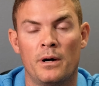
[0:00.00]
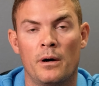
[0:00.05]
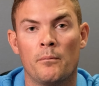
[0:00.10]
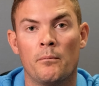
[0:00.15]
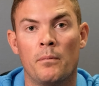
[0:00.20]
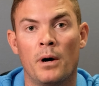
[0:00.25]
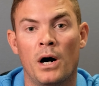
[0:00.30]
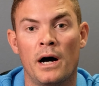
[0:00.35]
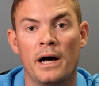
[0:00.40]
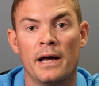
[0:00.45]

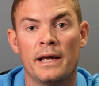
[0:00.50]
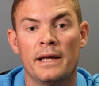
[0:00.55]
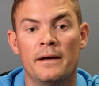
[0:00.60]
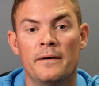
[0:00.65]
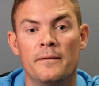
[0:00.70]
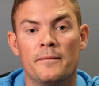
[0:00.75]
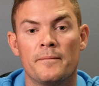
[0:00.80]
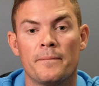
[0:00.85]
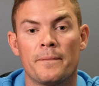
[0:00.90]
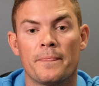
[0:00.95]
by
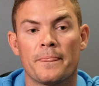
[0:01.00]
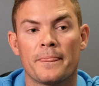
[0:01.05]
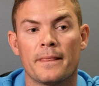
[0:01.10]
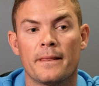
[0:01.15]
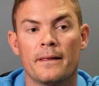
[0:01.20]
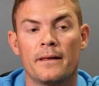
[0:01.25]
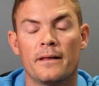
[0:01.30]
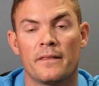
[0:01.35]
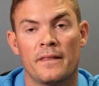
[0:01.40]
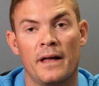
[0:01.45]

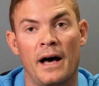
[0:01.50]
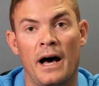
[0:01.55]
the